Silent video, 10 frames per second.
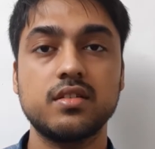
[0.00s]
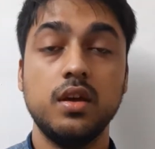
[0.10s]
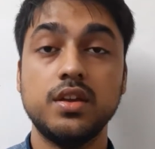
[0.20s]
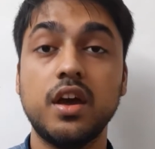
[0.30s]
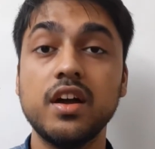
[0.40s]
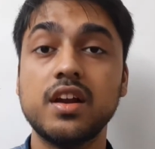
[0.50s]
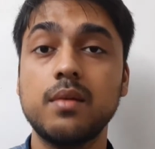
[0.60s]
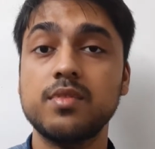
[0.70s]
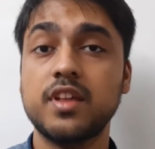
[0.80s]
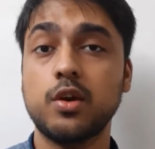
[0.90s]
Here
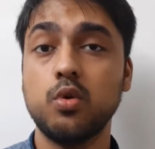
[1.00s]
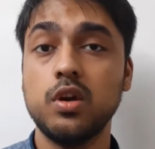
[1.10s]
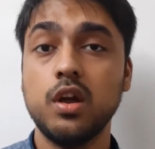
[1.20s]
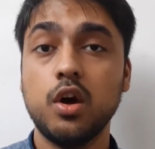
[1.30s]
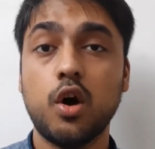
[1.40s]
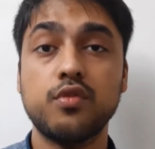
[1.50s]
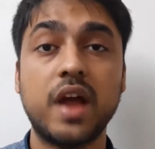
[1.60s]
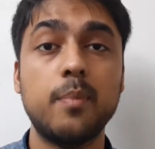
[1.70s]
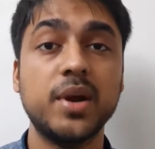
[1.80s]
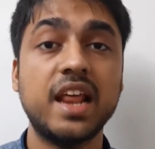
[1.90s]
comes the role of
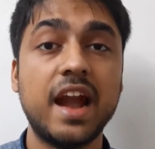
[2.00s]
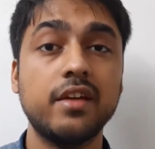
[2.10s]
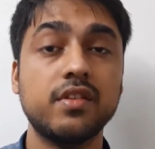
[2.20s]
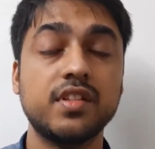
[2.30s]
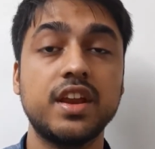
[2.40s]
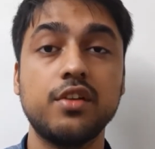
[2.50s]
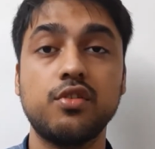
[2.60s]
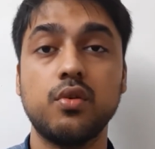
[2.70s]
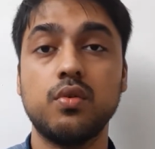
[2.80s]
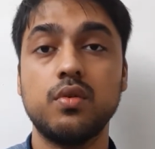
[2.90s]
capital adequacy
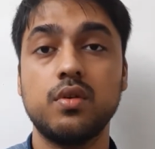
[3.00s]
ratio.